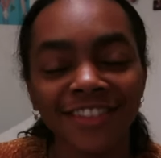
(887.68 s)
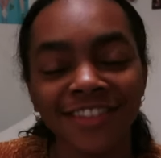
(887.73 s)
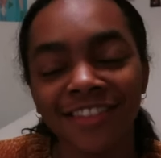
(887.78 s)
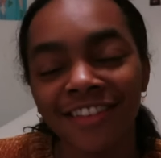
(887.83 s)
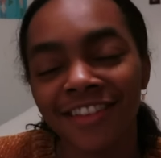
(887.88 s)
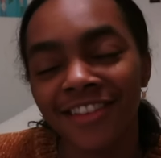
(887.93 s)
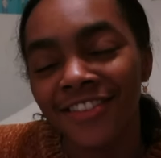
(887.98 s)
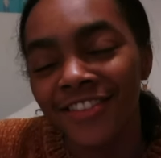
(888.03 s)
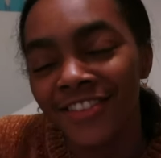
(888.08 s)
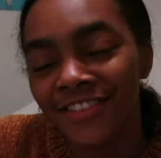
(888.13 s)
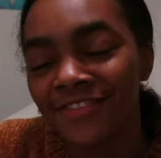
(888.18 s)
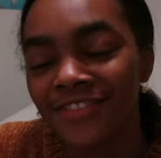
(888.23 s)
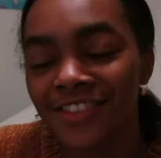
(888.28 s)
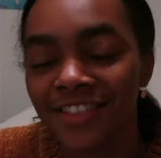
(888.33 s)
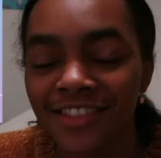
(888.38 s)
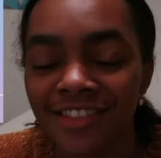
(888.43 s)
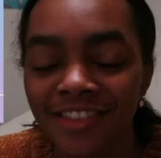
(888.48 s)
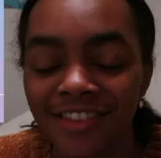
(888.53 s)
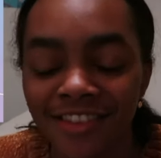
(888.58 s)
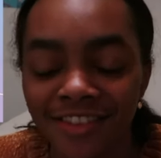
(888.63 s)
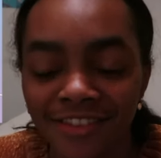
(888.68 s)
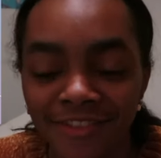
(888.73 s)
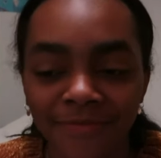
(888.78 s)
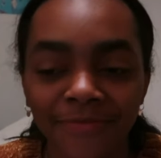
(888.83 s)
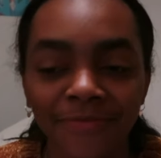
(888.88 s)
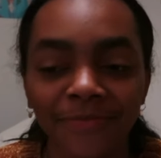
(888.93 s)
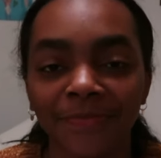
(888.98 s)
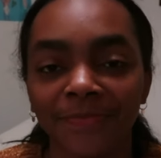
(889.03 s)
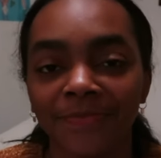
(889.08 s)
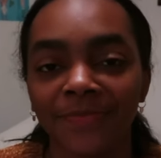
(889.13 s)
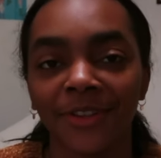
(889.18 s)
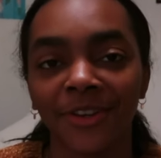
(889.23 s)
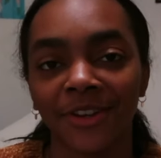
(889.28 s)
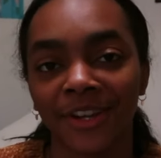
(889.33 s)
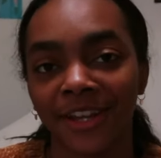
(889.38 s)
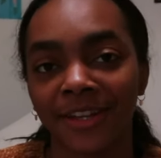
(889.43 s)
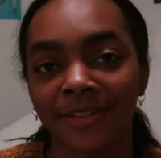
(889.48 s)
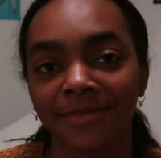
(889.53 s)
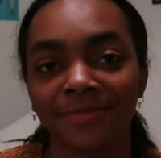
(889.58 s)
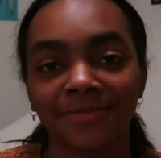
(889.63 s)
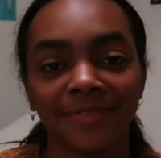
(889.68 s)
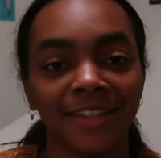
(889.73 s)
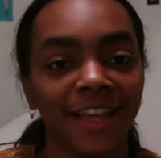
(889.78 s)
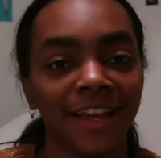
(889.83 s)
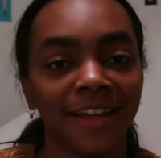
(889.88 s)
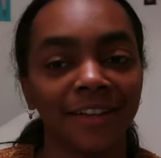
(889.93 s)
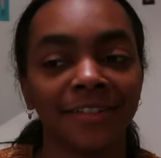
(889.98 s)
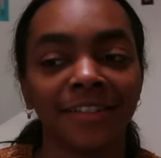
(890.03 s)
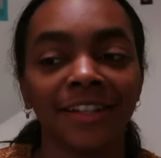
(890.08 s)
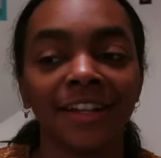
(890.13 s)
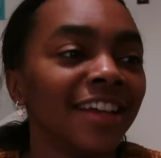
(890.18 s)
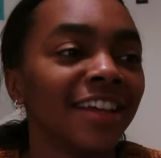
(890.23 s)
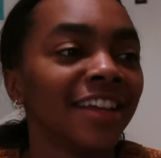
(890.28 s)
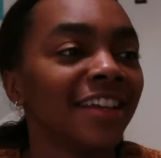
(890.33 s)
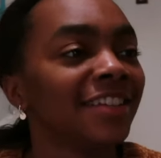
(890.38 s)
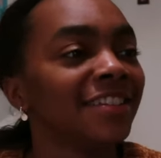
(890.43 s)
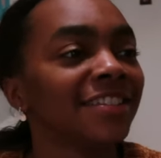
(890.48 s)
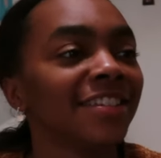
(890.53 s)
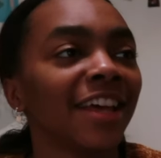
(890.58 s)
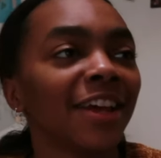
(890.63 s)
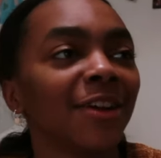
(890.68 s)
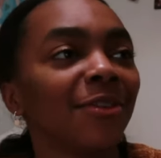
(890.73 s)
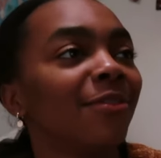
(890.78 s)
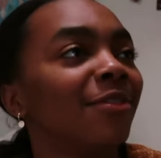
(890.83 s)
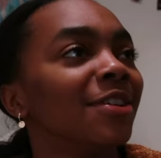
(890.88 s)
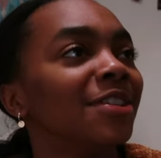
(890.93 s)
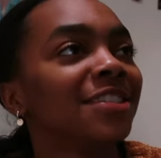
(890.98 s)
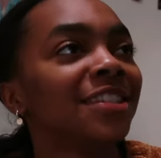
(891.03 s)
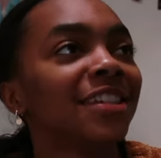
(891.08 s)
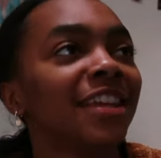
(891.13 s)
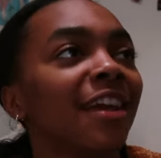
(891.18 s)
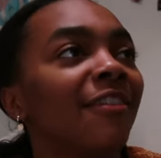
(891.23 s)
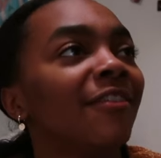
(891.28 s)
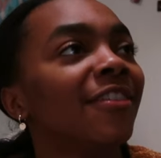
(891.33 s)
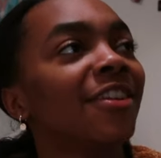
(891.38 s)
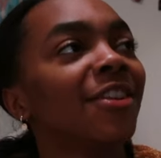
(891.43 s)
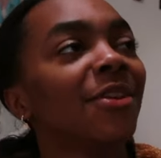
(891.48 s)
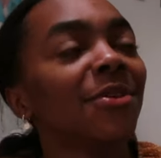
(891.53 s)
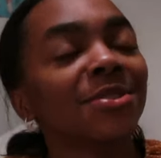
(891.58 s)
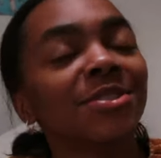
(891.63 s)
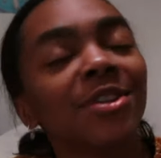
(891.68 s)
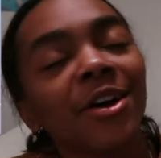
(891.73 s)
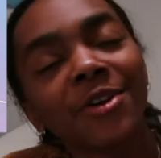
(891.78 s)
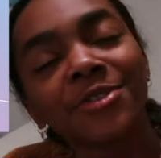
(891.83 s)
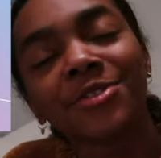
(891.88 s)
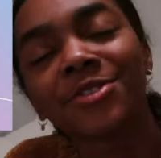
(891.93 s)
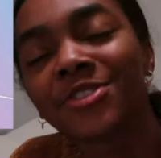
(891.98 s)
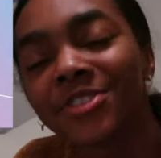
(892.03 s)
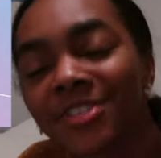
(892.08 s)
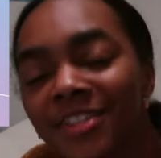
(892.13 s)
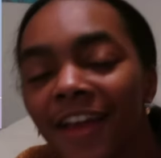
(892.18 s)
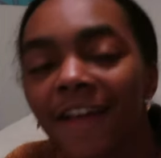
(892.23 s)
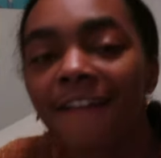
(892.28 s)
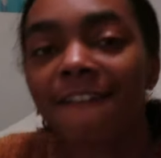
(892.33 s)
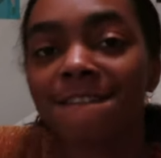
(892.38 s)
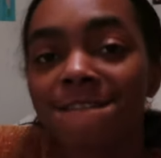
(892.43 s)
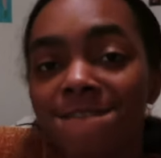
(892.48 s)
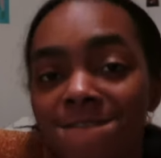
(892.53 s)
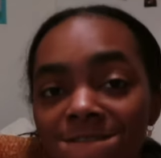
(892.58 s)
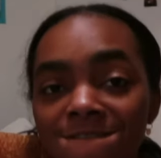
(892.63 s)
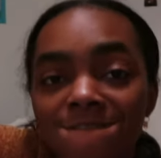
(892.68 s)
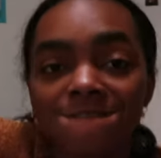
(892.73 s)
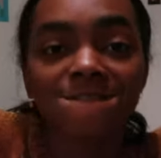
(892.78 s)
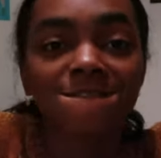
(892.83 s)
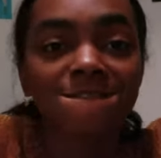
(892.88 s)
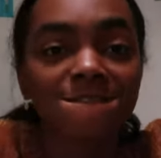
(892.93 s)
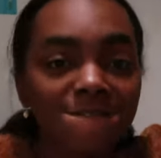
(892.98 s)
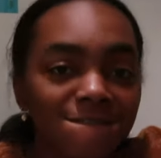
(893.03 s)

Okay, yeah, it's like once again one of those songs you're just like, you